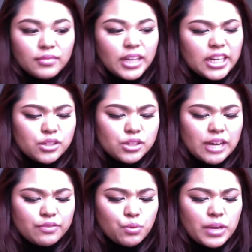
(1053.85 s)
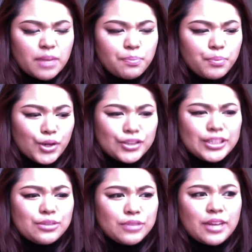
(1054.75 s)
And I used to have to wake up
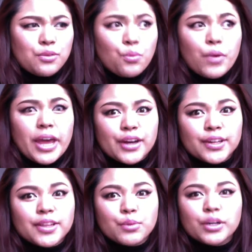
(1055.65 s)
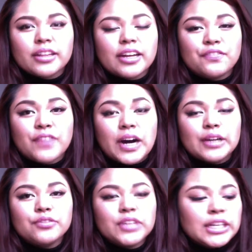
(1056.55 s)
early, like way early in the morning, like 5.